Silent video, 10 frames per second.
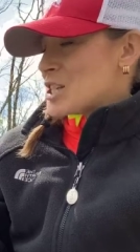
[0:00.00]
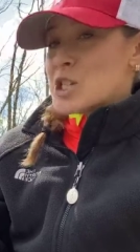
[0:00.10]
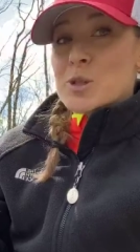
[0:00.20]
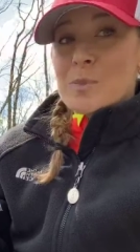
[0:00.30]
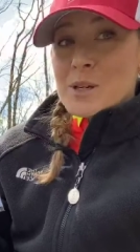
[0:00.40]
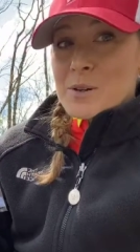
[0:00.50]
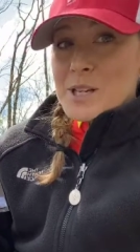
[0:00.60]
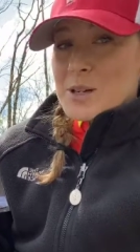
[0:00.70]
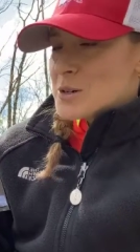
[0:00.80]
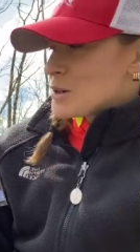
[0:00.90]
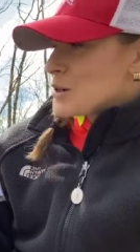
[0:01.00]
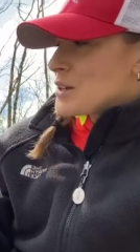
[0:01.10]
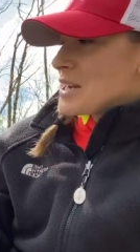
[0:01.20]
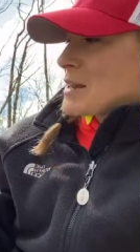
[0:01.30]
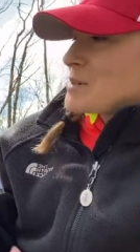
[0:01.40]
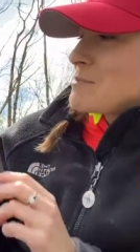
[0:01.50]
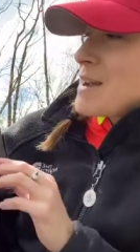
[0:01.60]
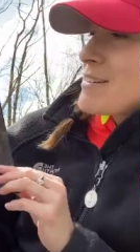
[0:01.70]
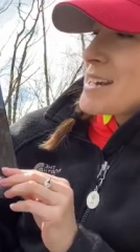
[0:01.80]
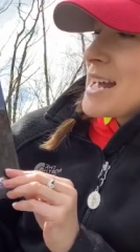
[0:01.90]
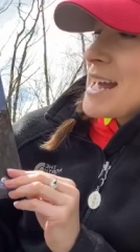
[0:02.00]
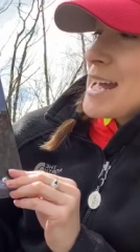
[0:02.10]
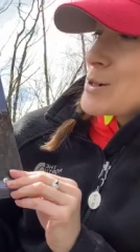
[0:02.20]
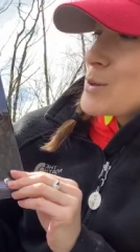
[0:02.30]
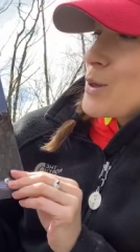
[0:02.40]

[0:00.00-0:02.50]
a spirited girl named Merida entered